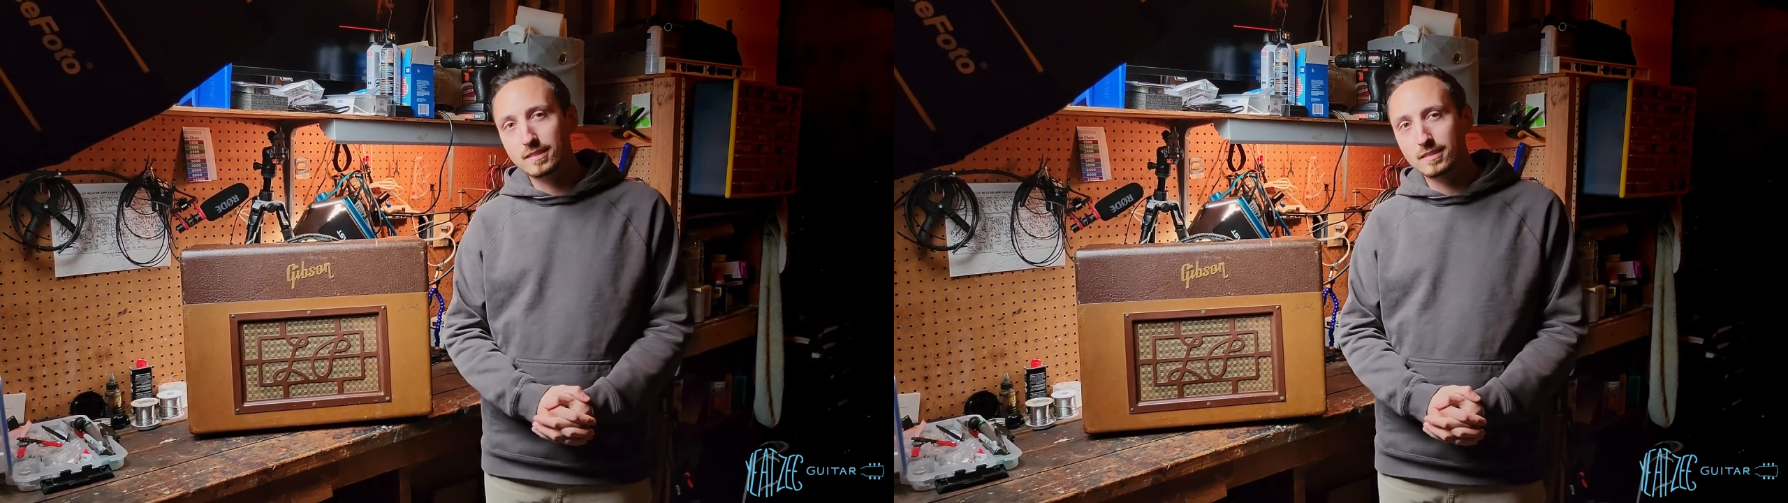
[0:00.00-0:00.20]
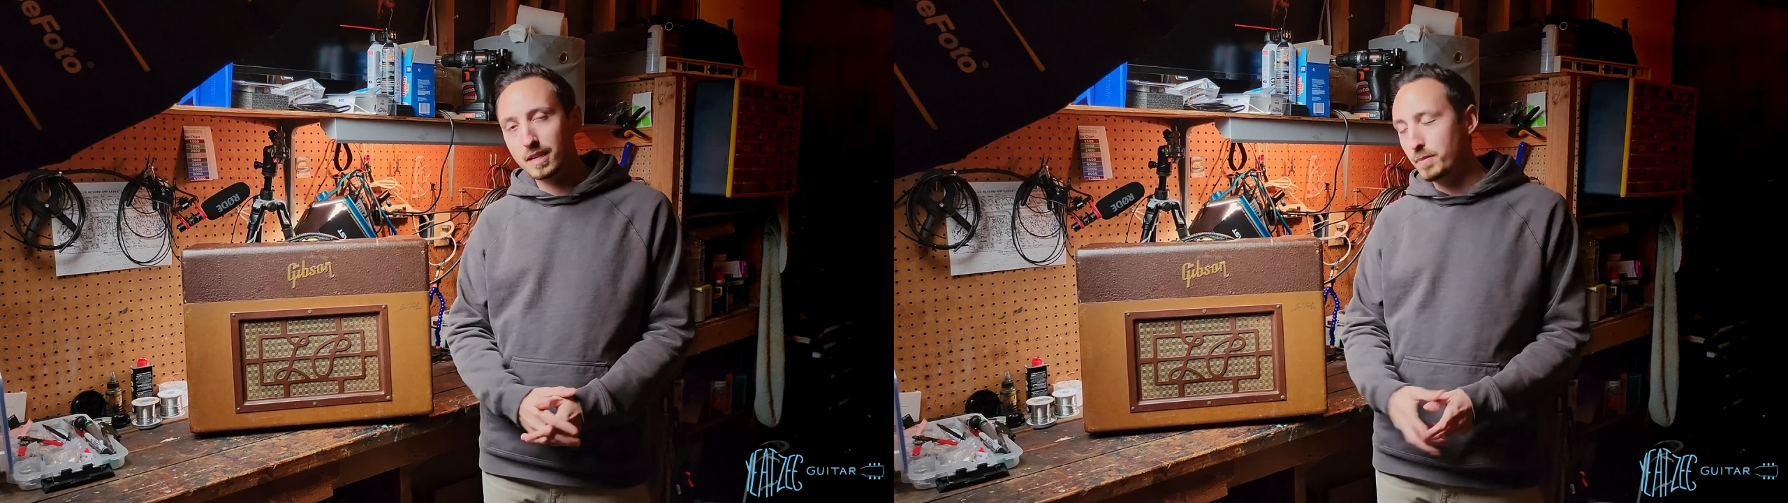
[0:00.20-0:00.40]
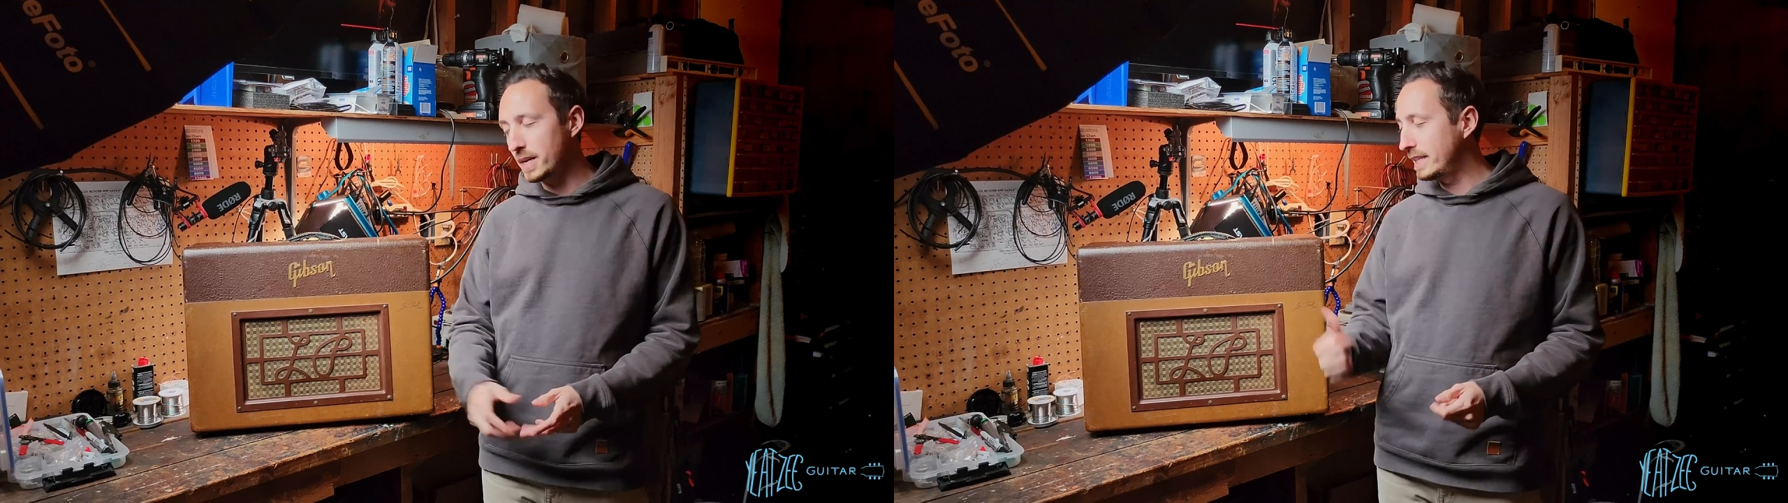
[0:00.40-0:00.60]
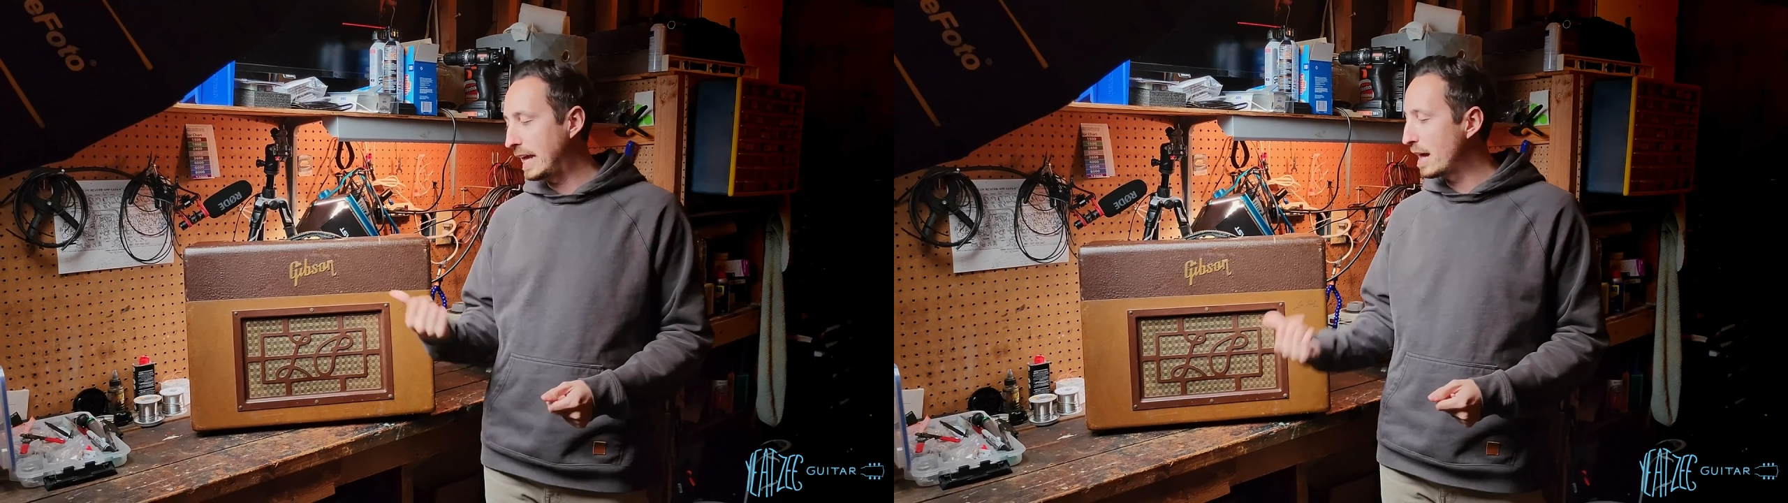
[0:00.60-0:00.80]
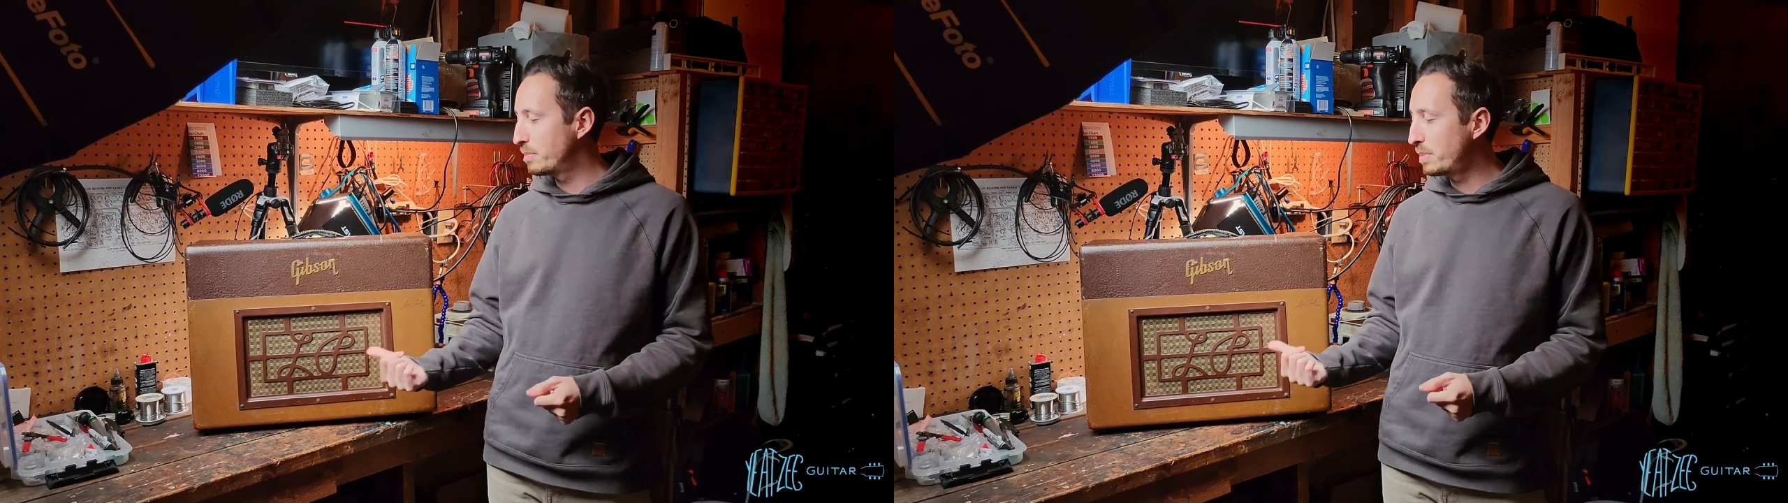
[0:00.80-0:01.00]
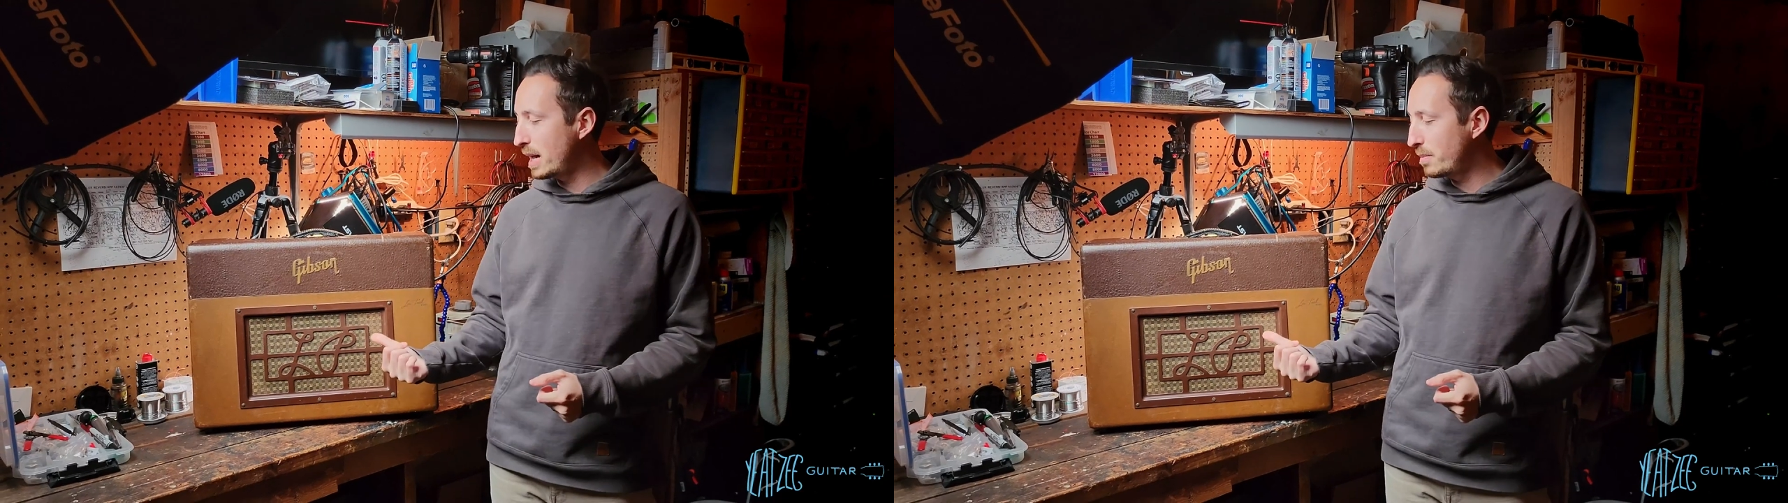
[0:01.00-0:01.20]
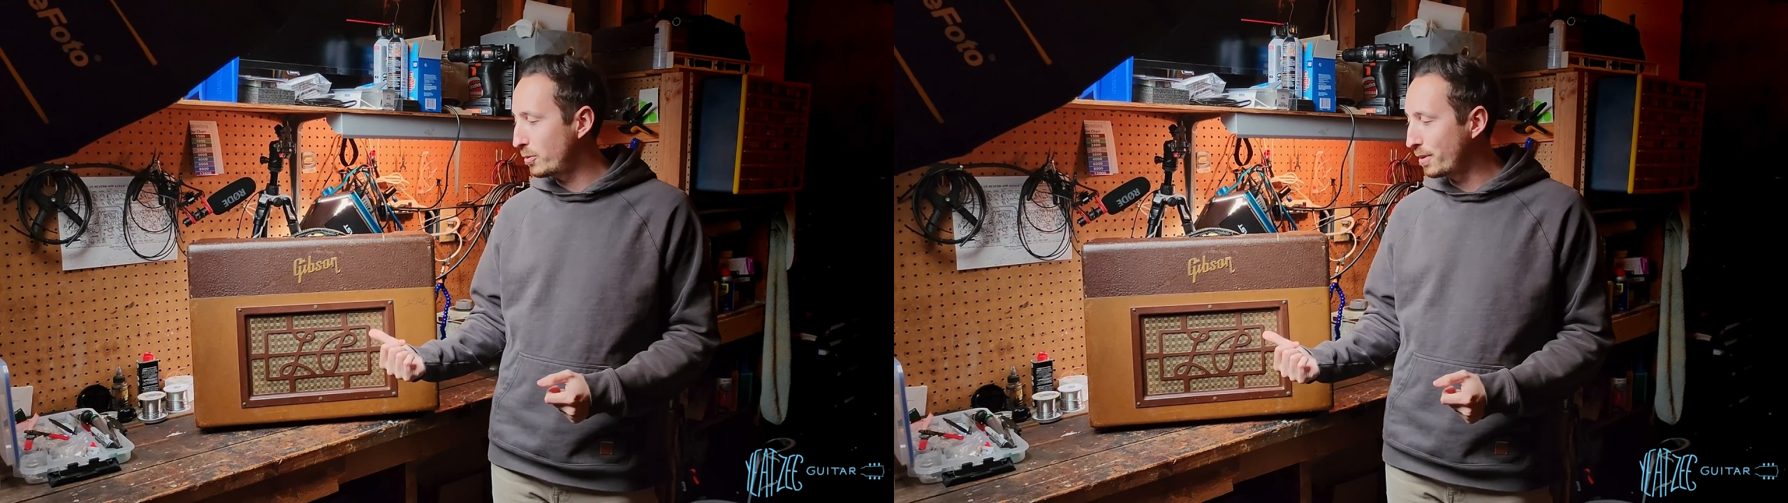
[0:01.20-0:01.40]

since I picked the amp up.